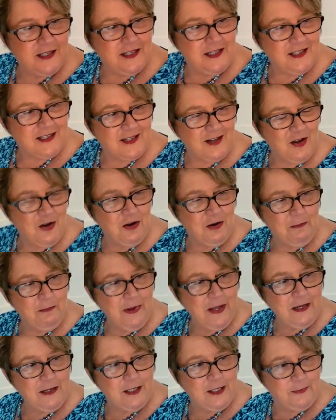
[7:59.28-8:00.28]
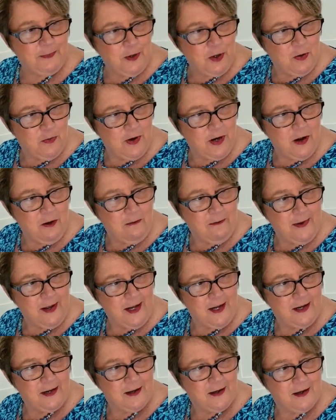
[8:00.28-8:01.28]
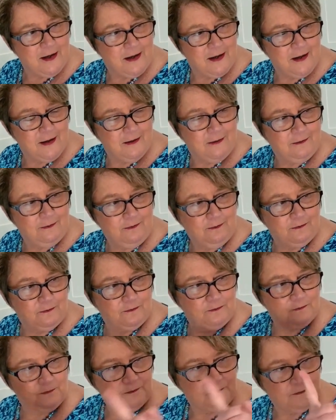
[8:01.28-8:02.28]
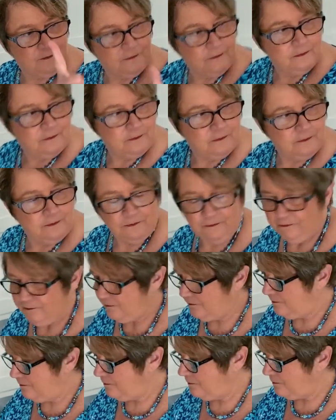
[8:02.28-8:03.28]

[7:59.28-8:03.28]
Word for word: this gonna be spewing on me? It spews up in the air.